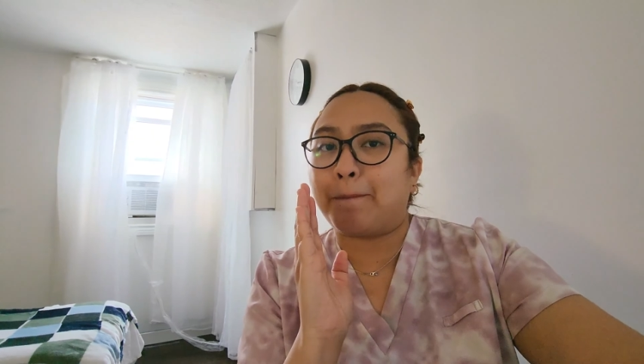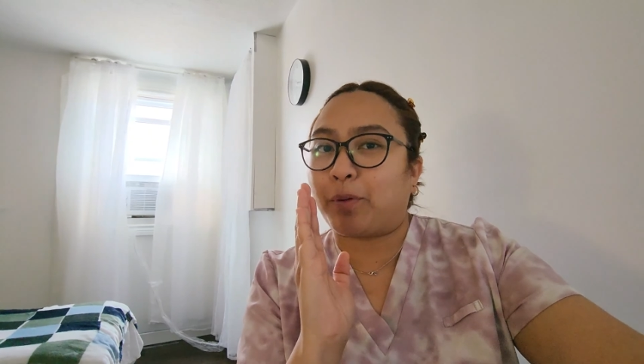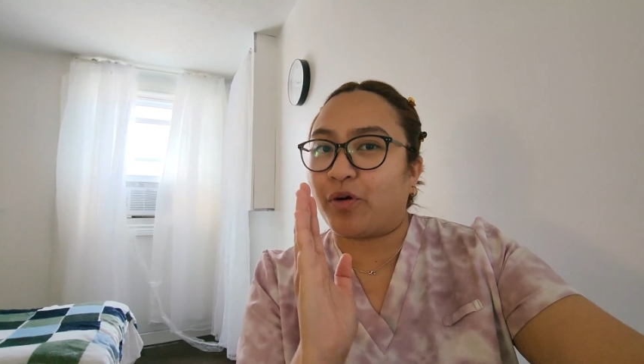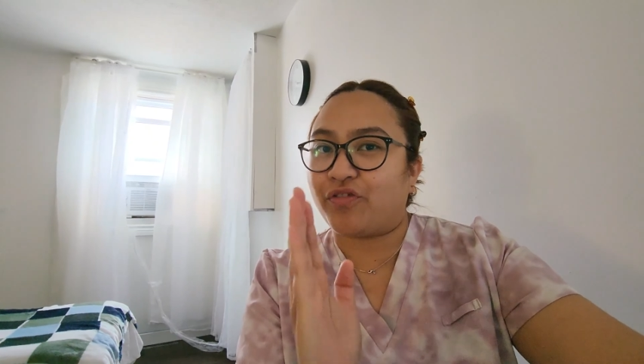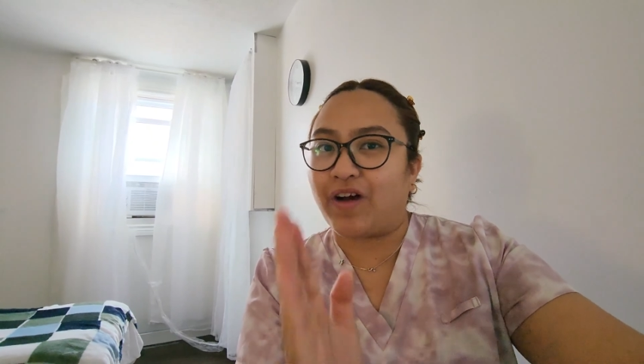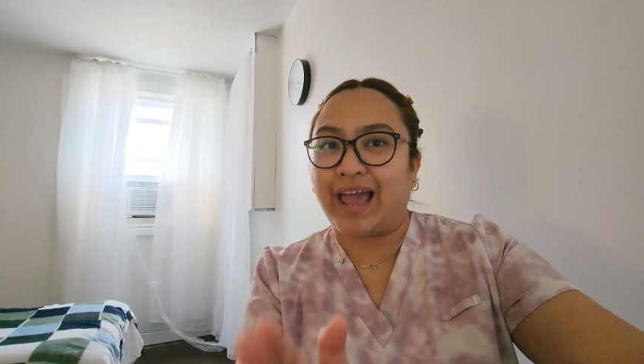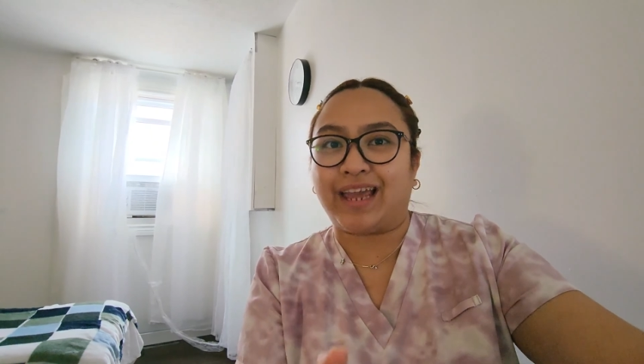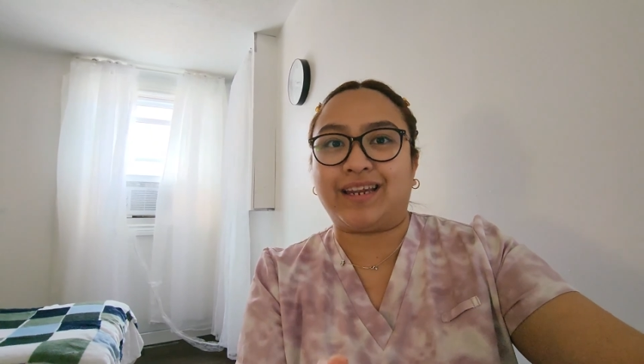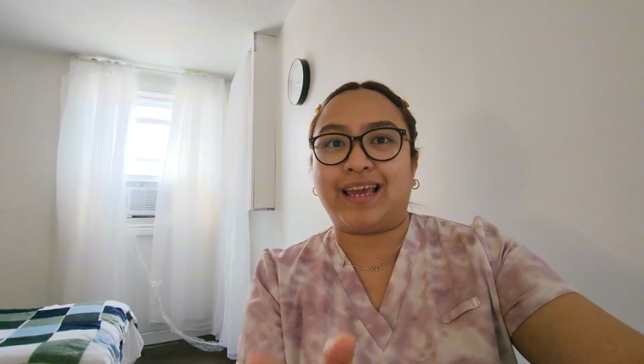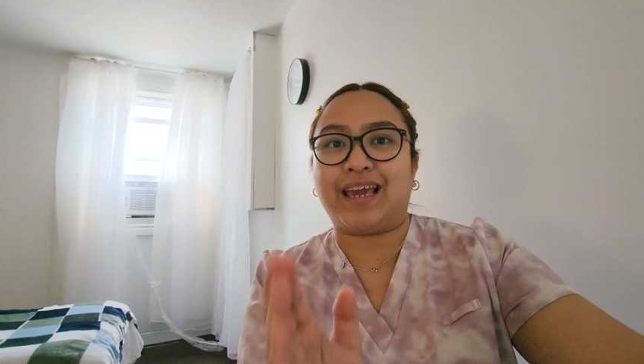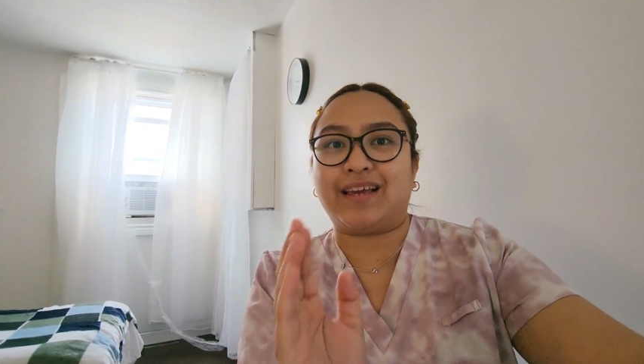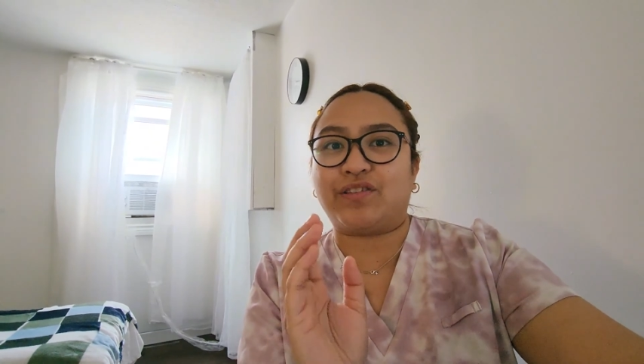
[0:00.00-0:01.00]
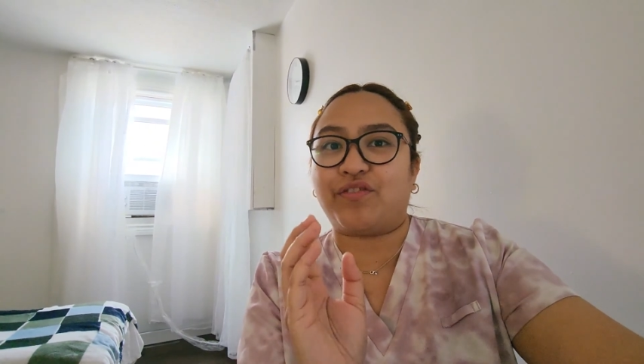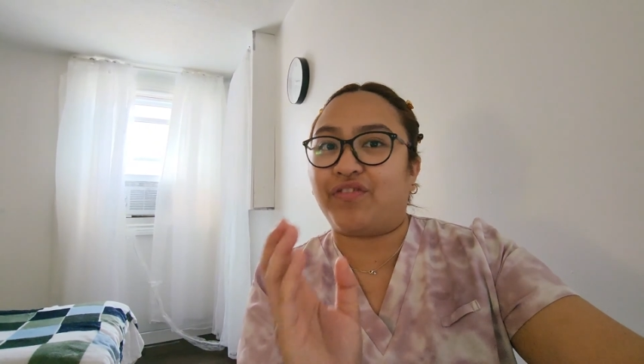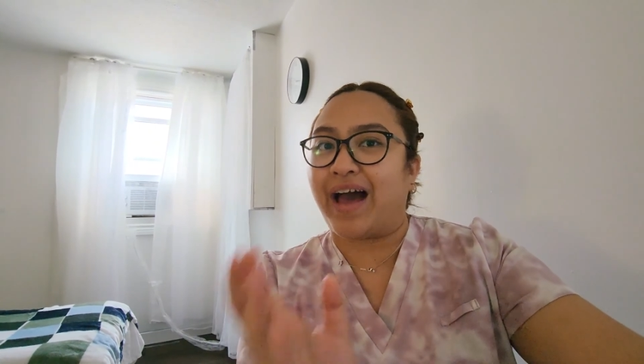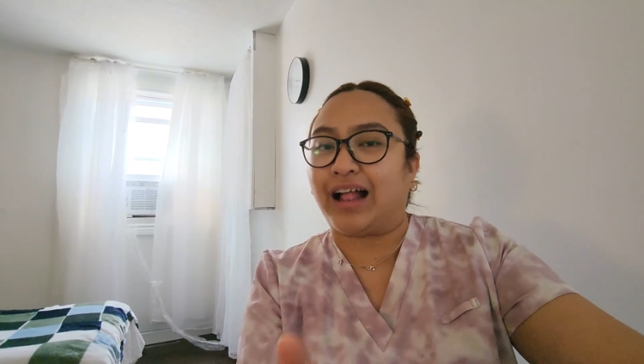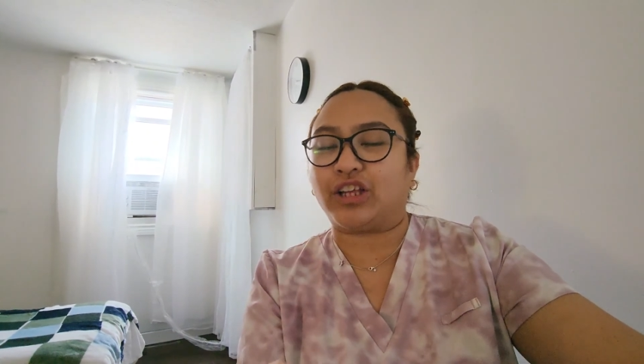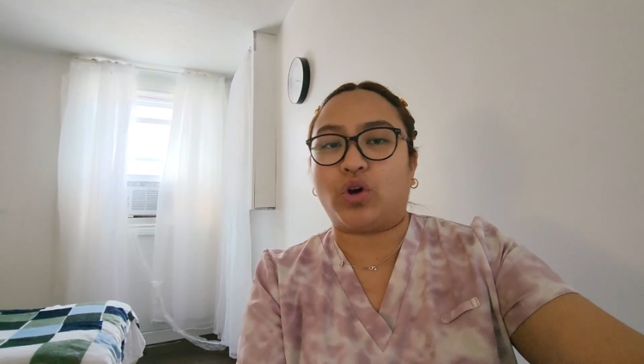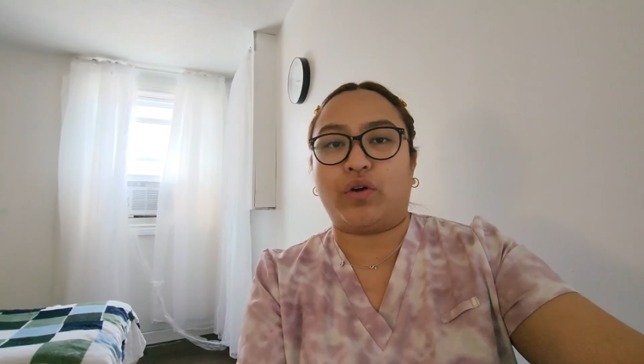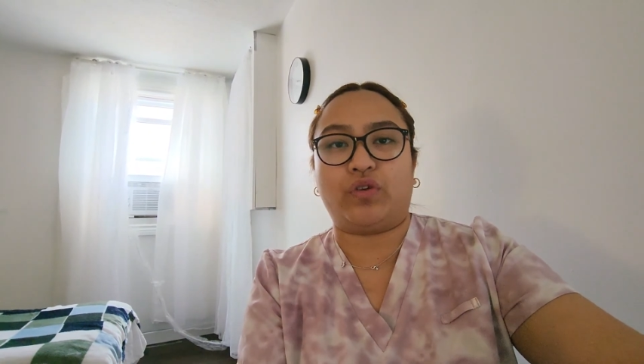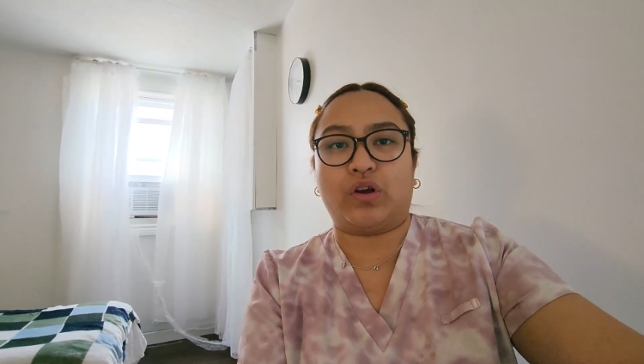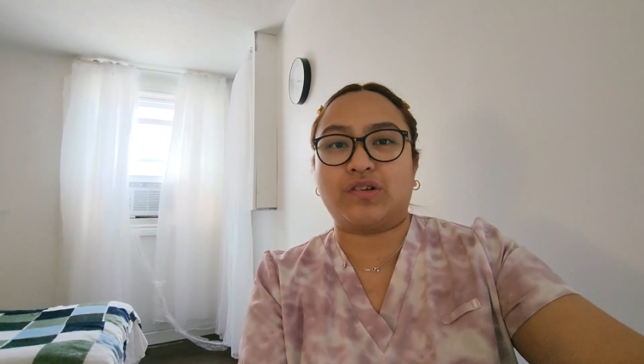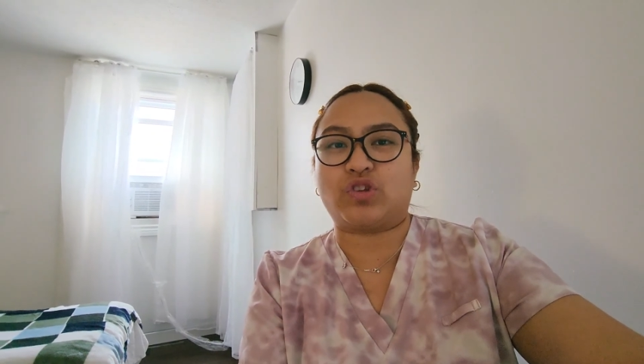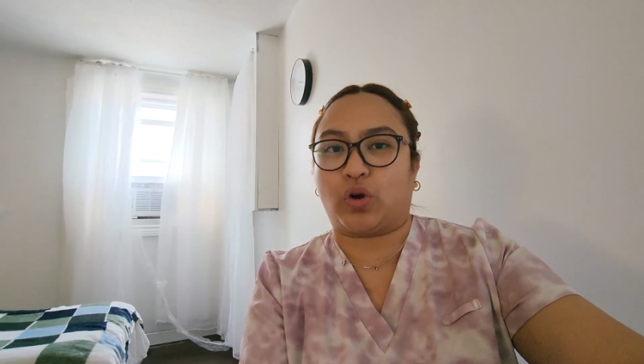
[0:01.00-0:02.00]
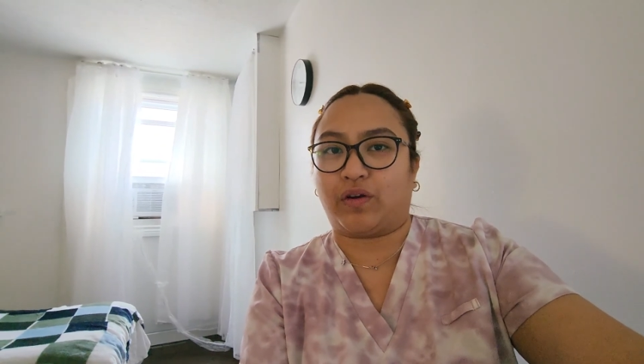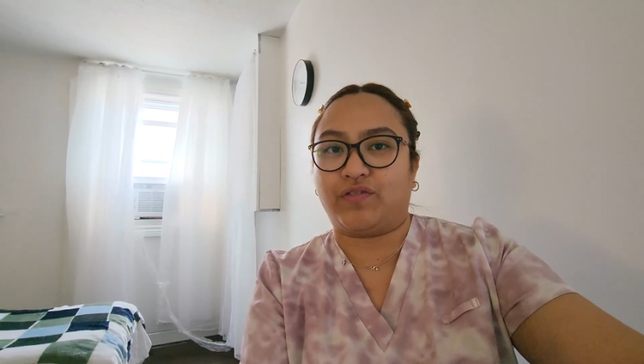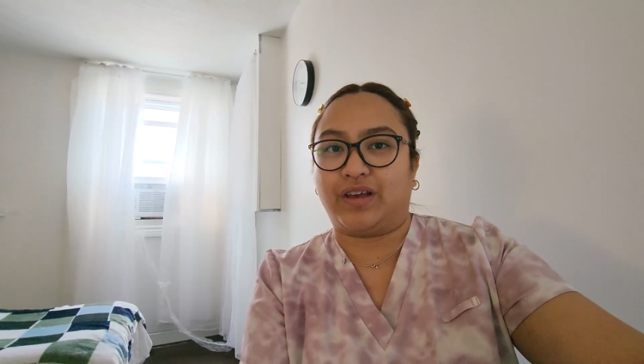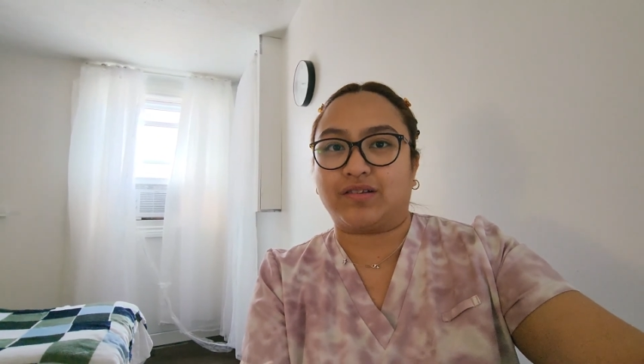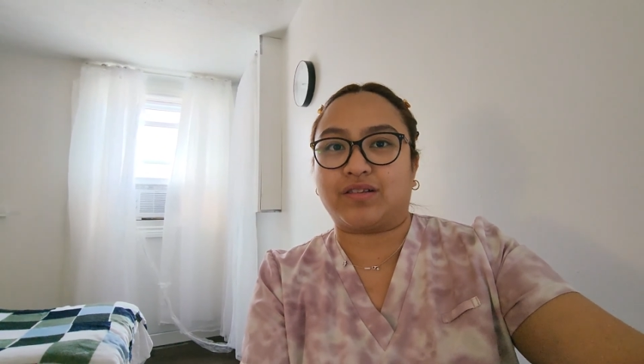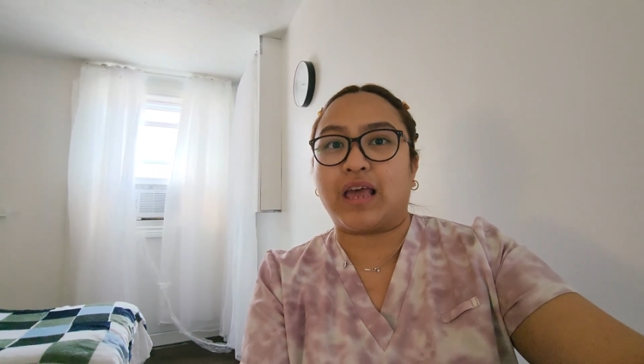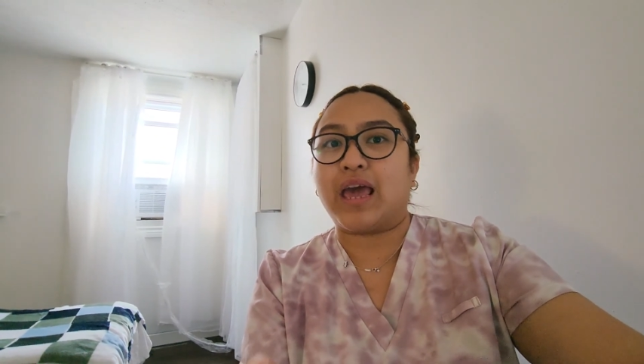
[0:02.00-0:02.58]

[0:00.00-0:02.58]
providing the value of your service.